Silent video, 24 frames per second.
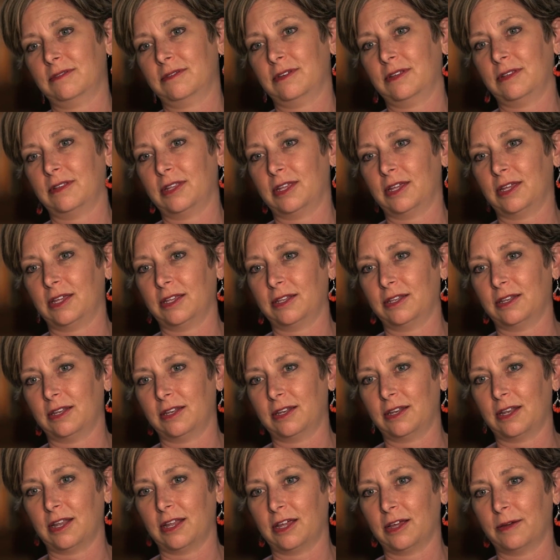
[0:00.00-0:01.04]
and
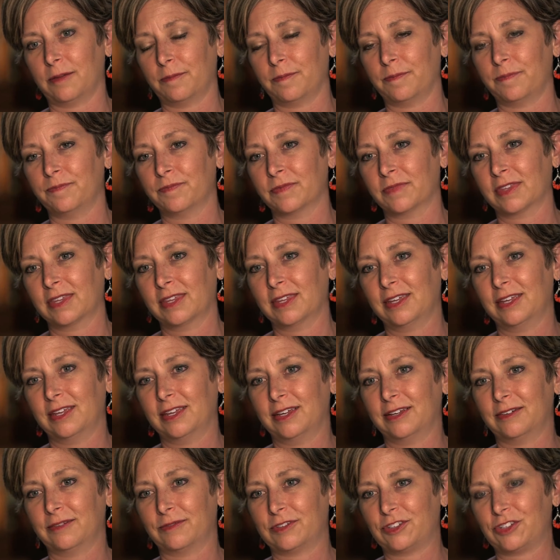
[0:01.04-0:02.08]
then
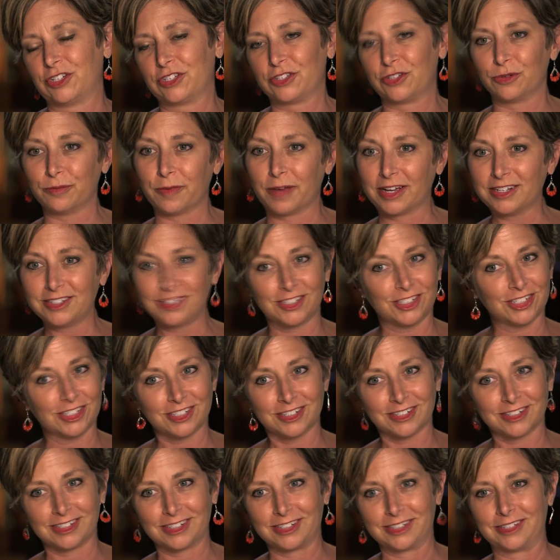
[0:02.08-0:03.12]
it was just too much,
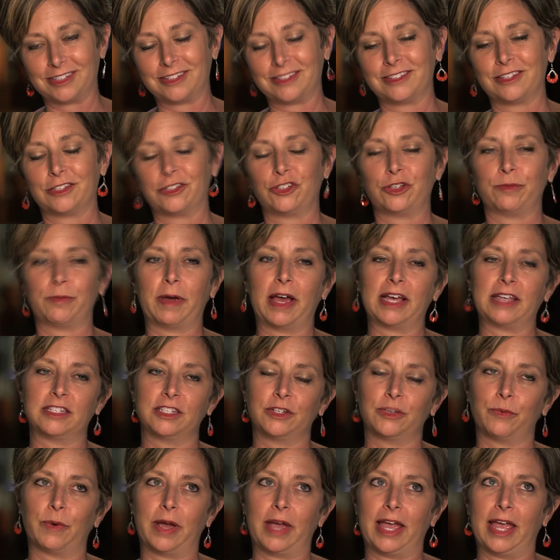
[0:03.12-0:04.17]
and so she
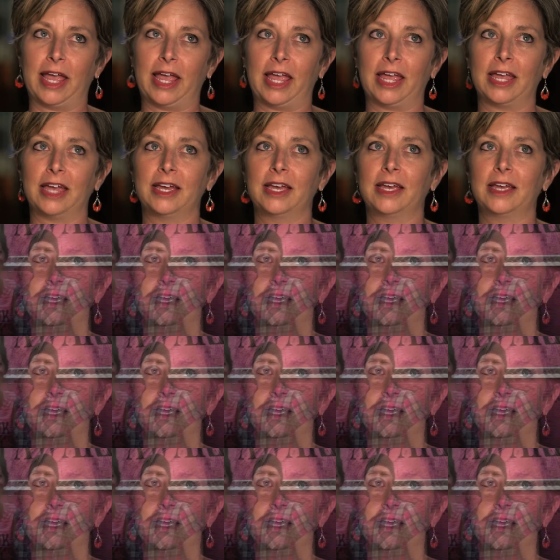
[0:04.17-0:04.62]
passed away